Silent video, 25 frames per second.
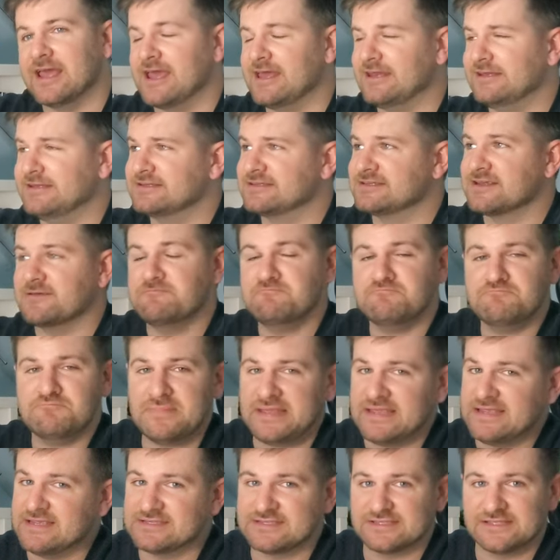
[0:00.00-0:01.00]
and it's a
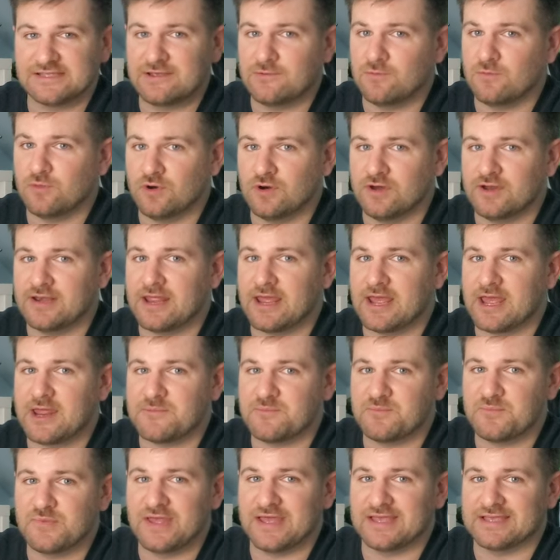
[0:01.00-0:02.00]
measly one
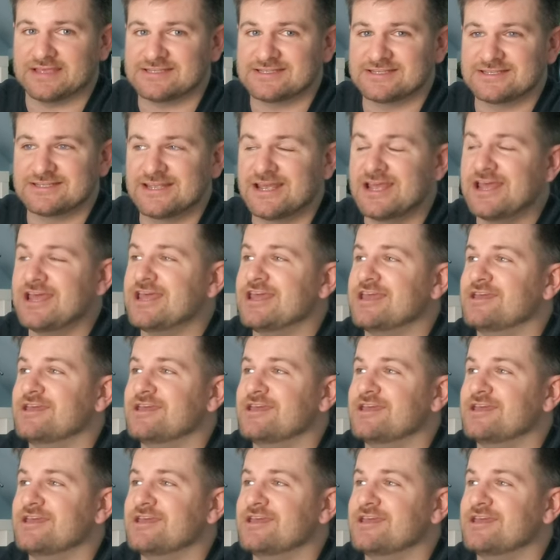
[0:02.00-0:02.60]
at best.